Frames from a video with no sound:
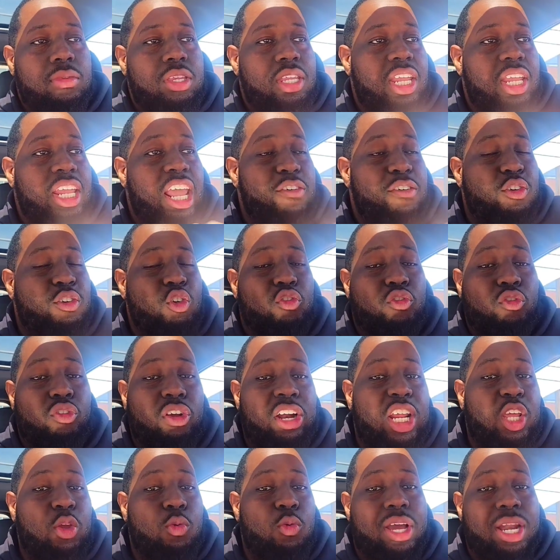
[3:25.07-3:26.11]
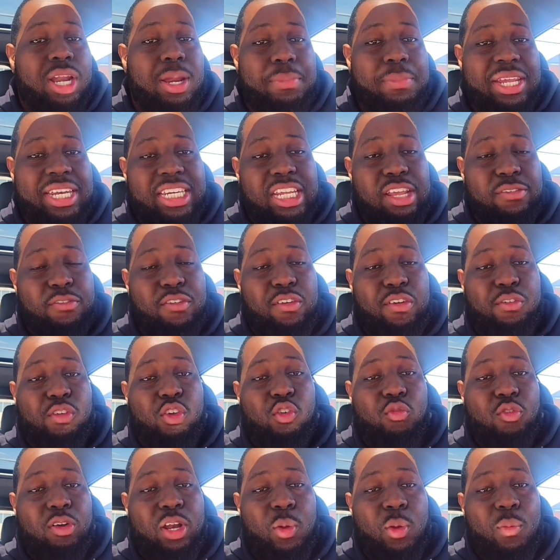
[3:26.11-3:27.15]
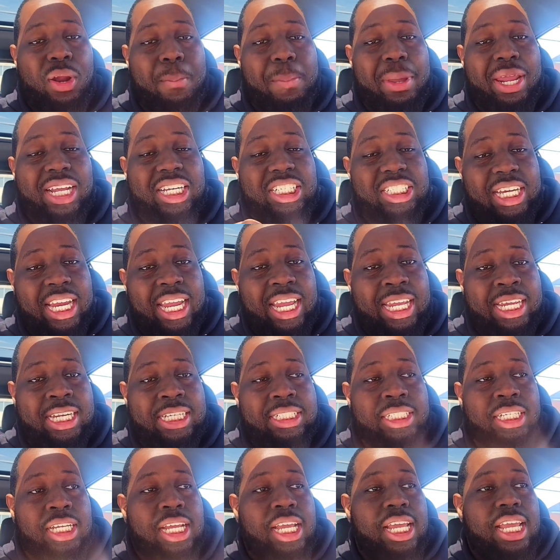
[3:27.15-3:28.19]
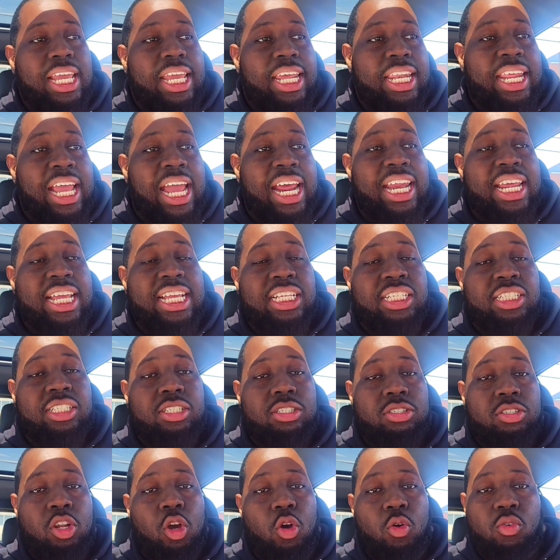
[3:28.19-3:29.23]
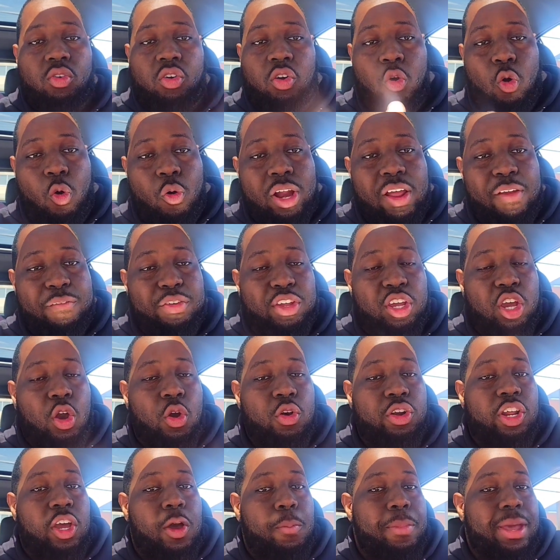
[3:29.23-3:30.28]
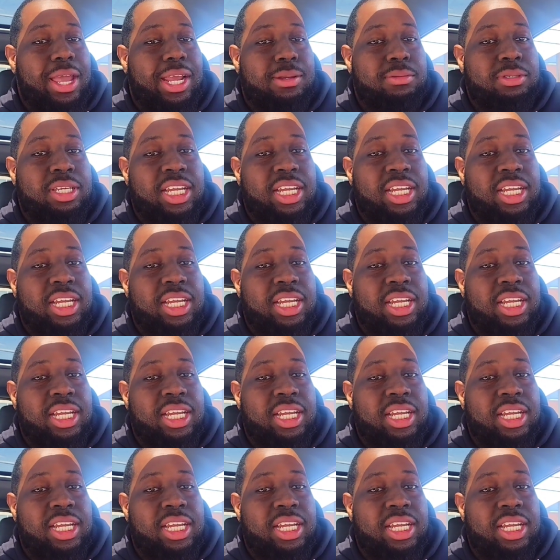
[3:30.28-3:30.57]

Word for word: If you really want to be different, if you really want to make a change, that is, you know, going after your Odell Beckham.